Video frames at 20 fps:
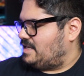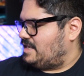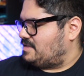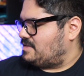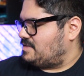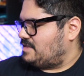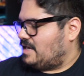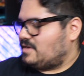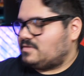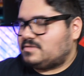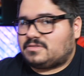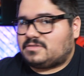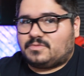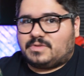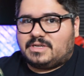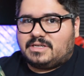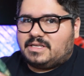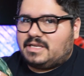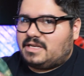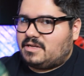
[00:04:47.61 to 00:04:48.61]
It sounds
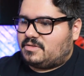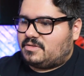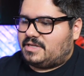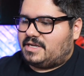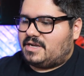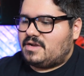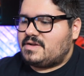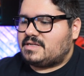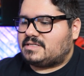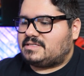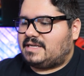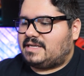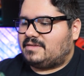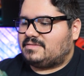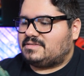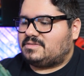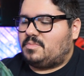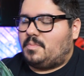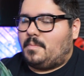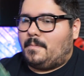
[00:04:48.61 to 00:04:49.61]
really clear, it
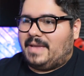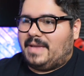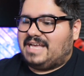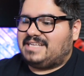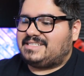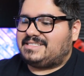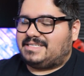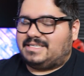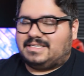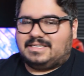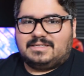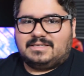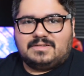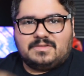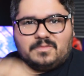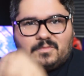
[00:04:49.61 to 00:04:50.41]
sounds bassy,